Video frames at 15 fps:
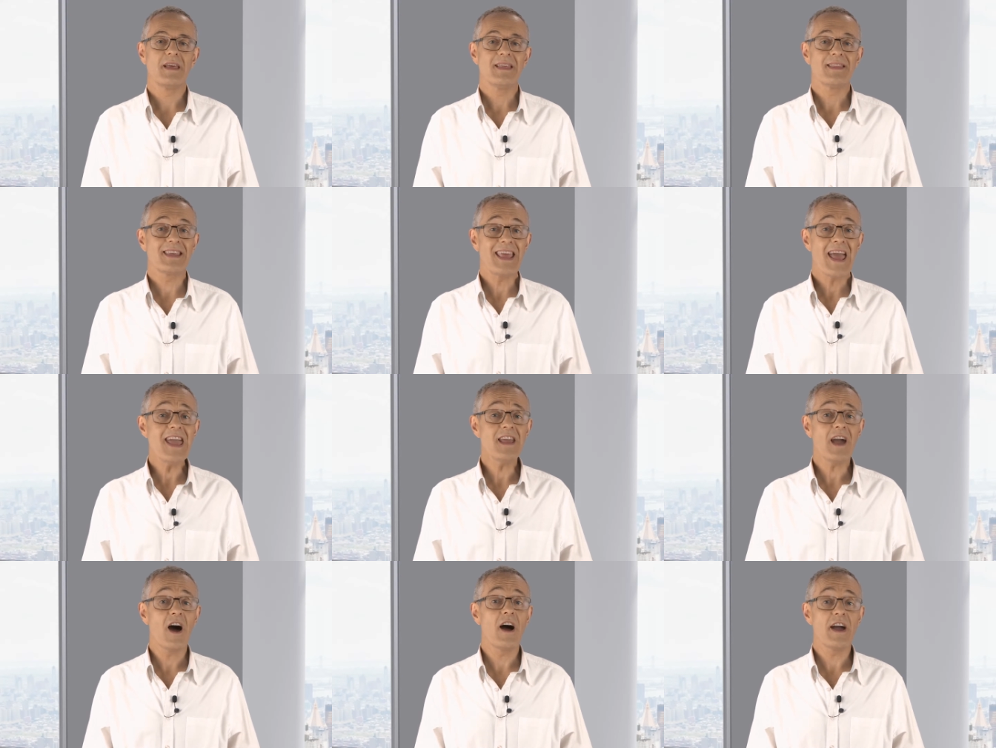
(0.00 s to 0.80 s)
The
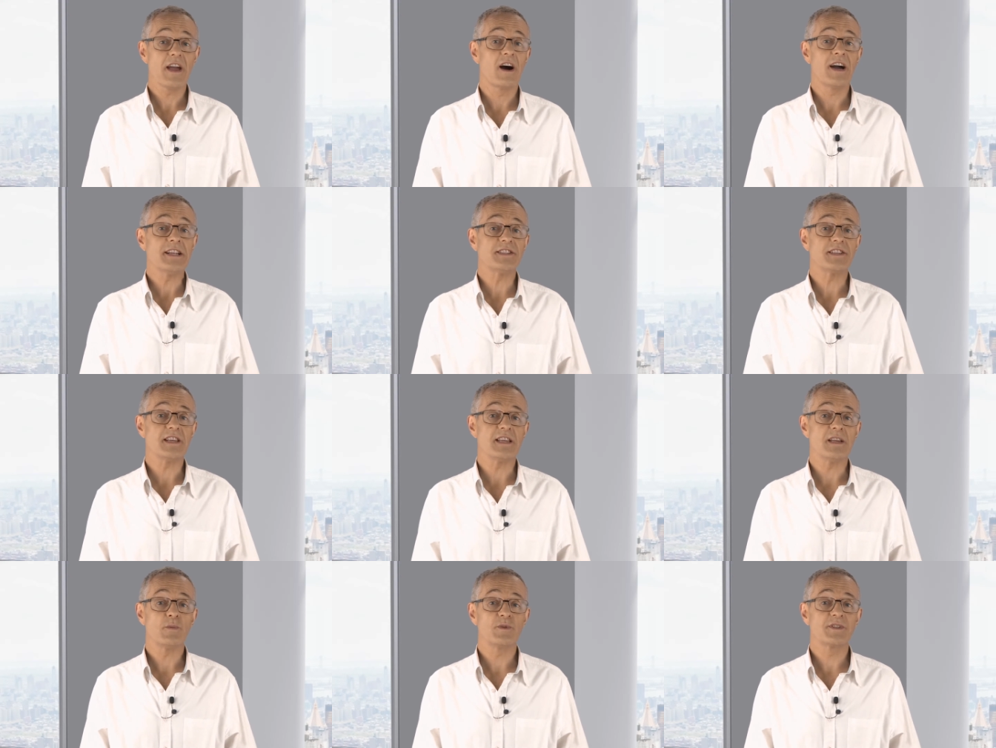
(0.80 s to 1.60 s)

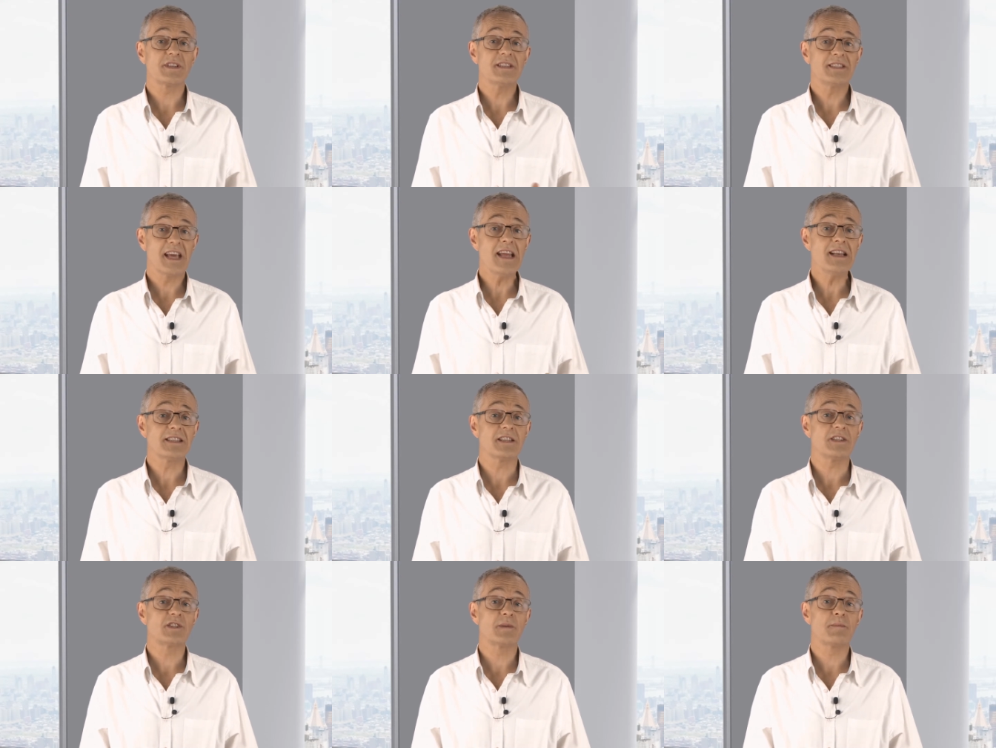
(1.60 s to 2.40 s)
KIID was
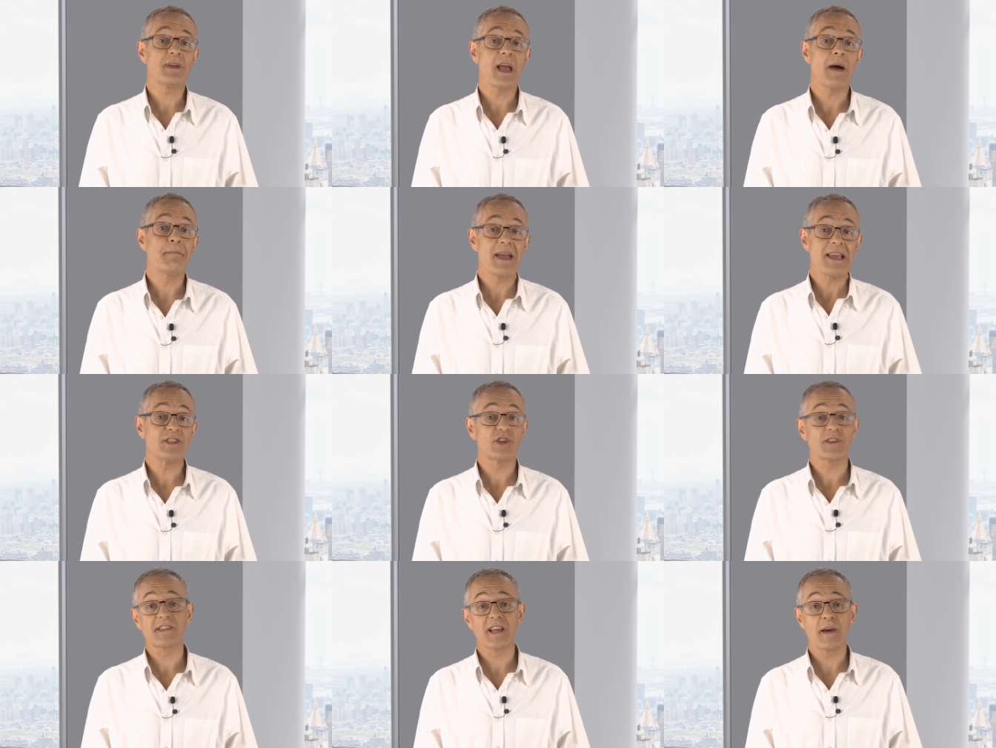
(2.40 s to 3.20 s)
intended to be a
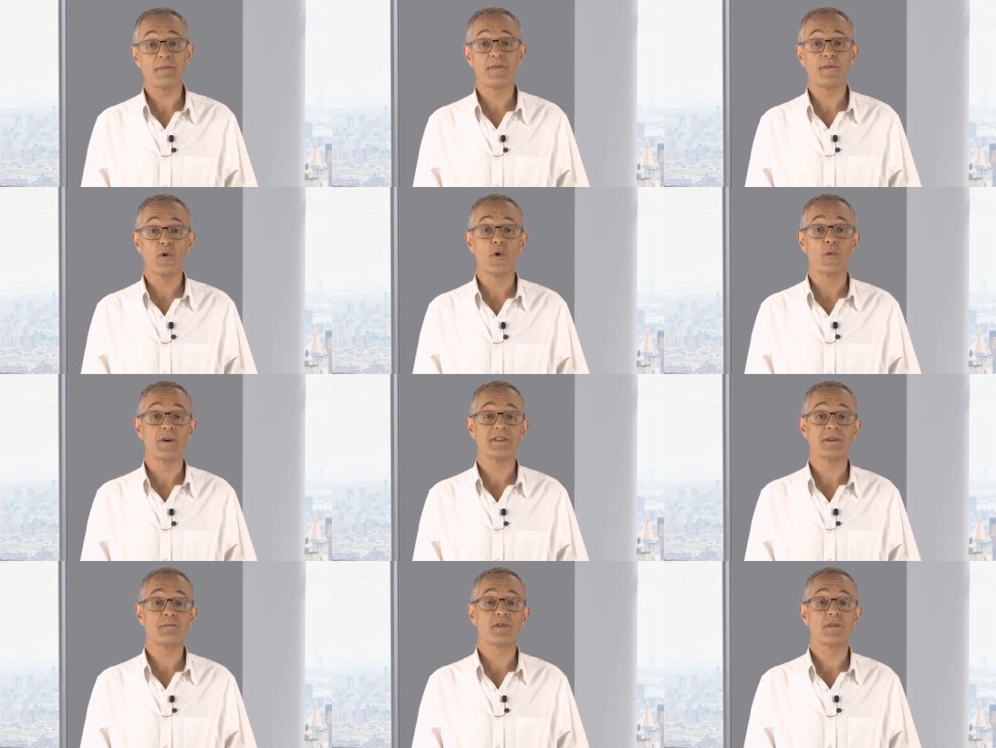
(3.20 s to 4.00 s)
major step
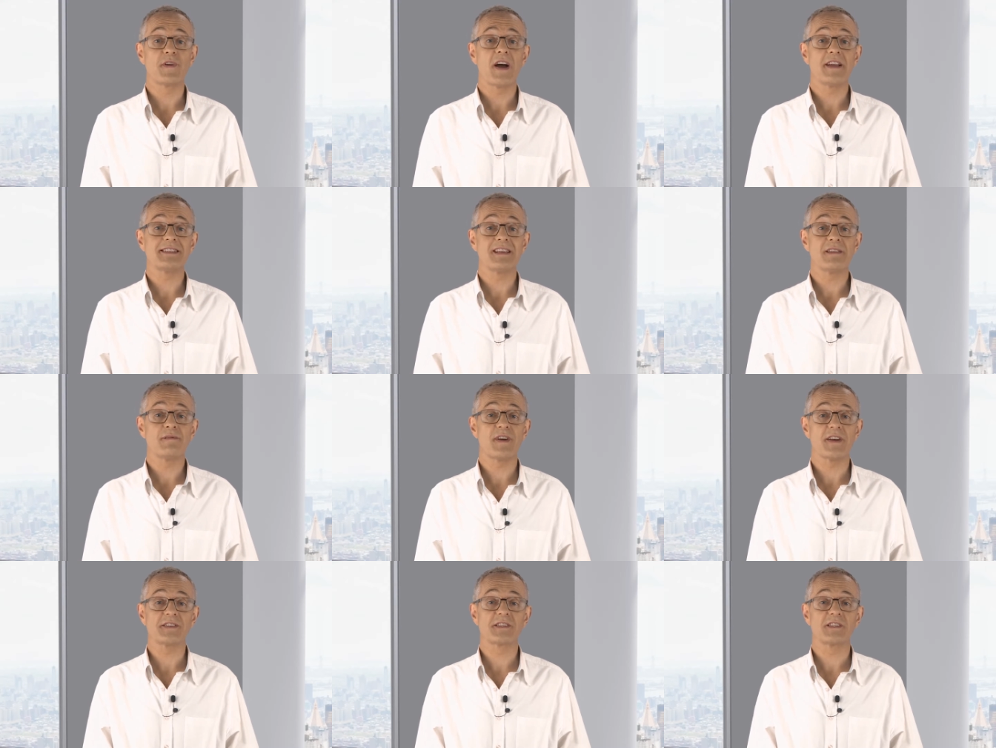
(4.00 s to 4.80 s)
forward in providing
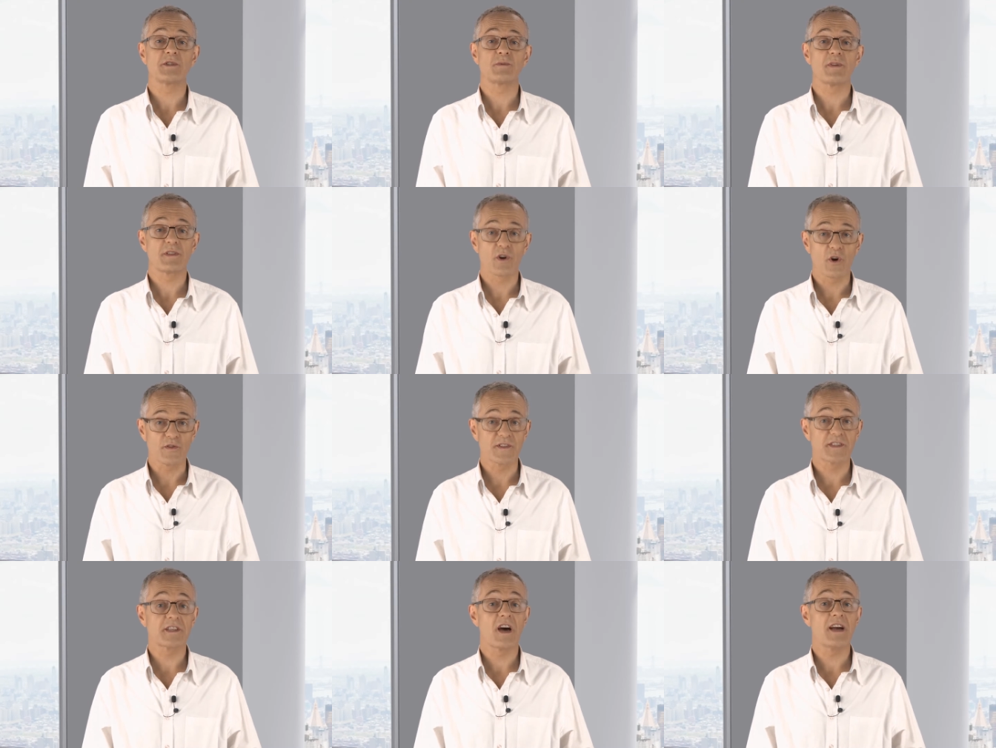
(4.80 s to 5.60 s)
investors with
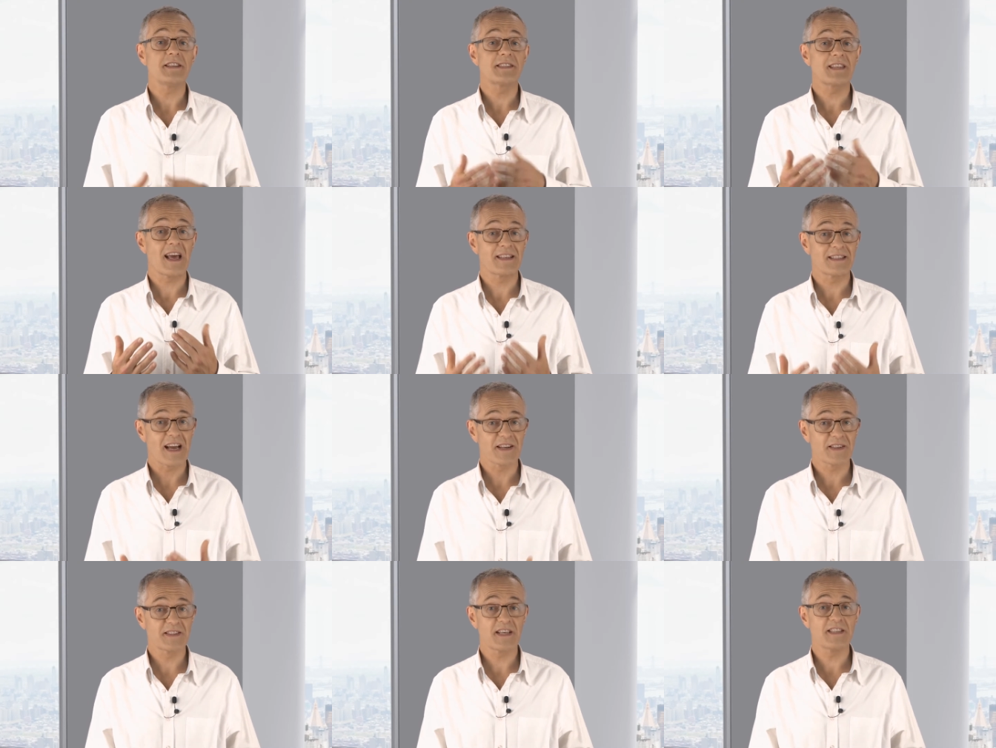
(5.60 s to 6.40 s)
concise and
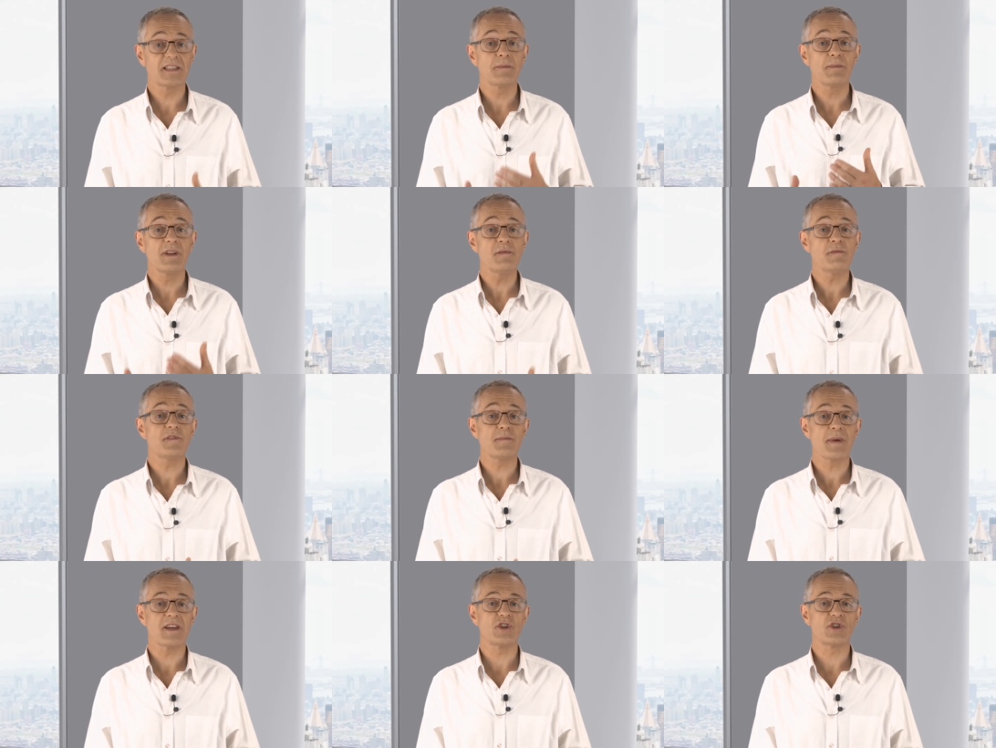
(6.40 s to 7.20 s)
accessible
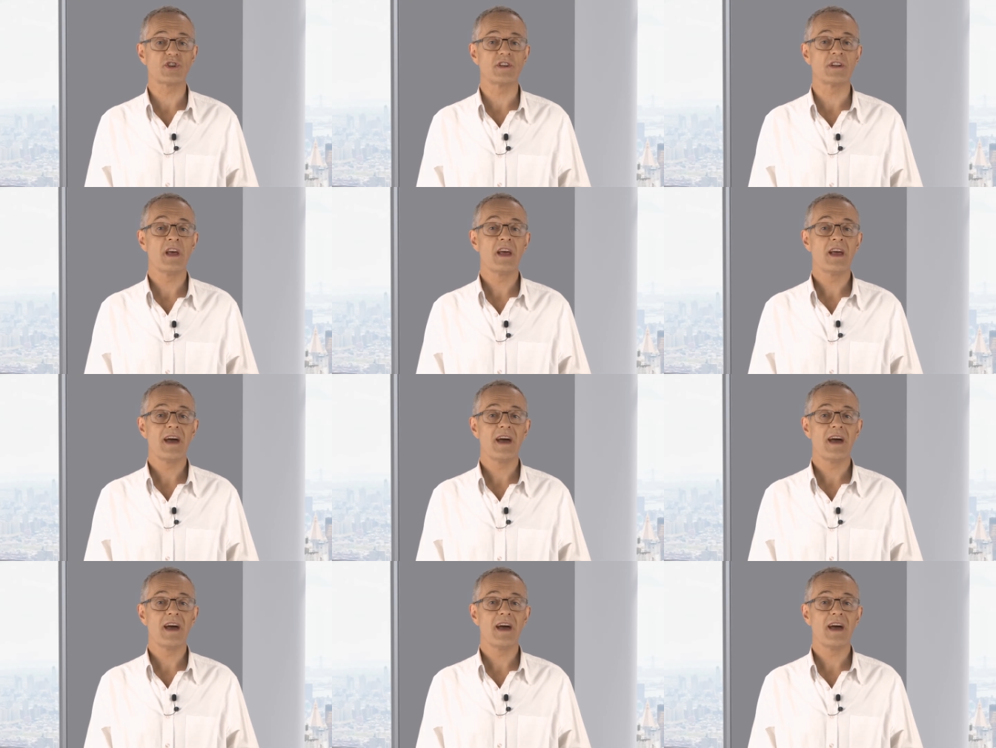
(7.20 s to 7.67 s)
information